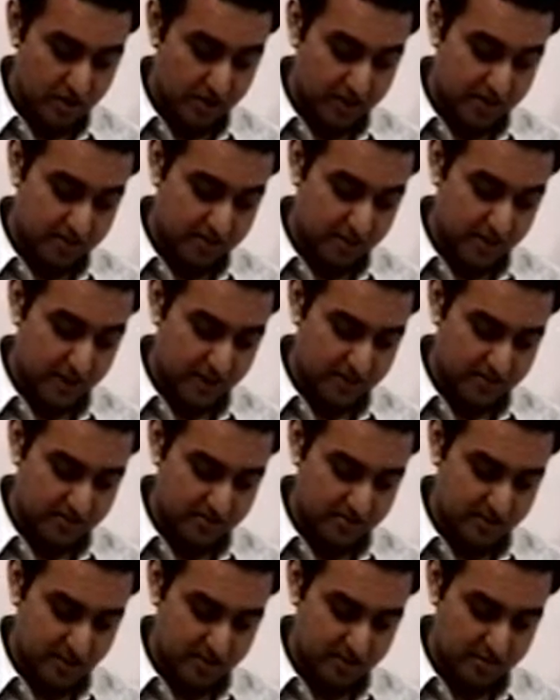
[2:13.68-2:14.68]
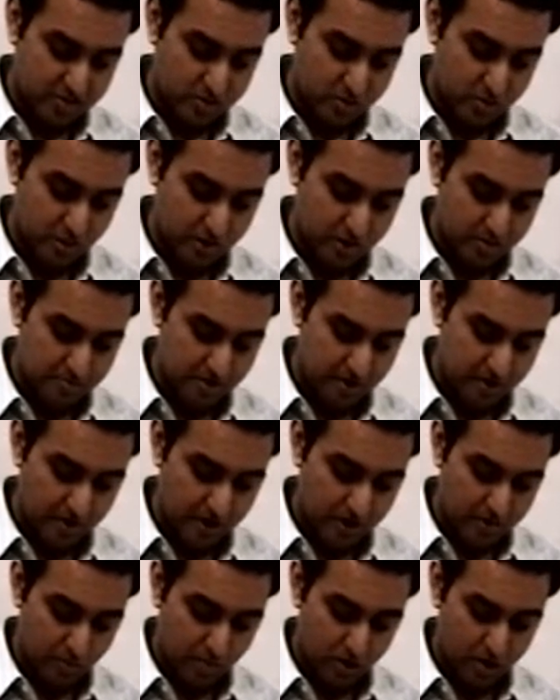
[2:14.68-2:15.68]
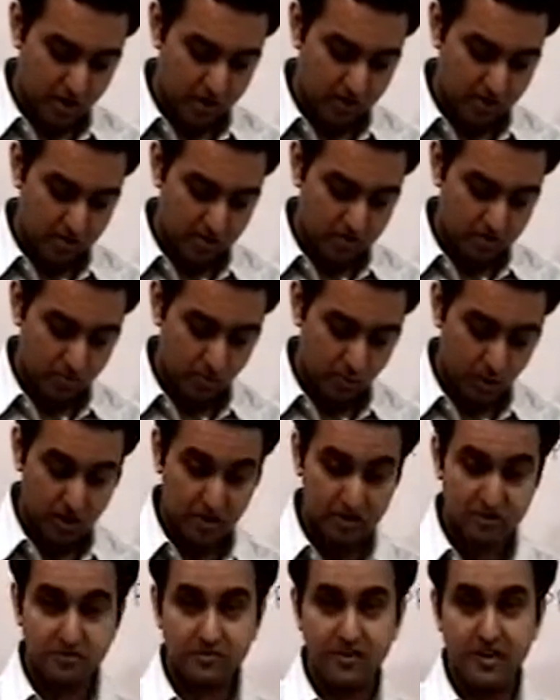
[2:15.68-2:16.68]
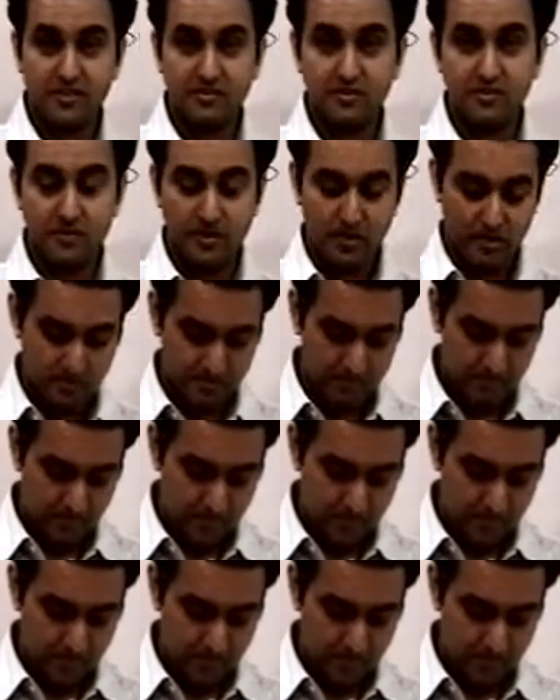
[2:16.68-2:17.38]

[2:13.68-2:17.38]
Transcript: easy exercises to keep their young bodies flexible.